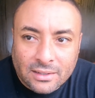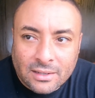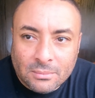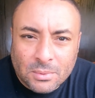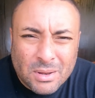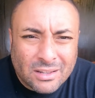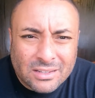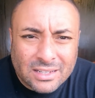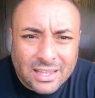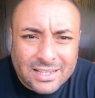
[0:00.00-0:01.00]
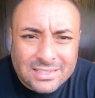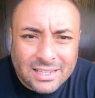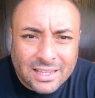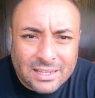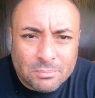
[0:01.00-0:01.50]
I'm not looking, like I
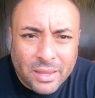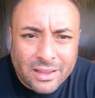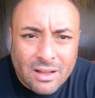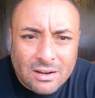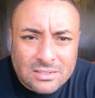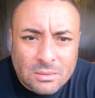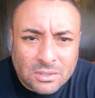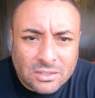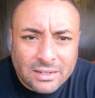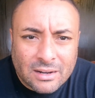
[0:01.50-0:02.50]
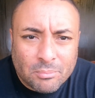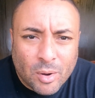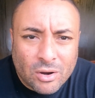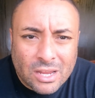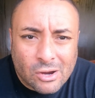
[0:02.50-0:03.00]
said, like in Bangkok or something, looking at a
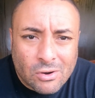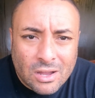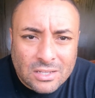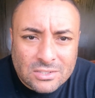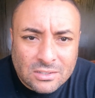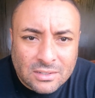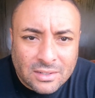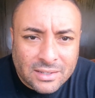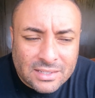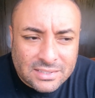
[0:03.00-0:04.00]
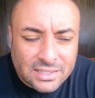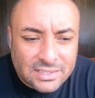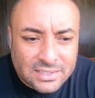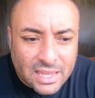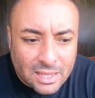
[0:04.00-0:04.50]
parking garage or
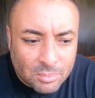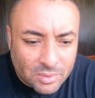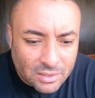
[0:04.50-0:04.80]
cityscape,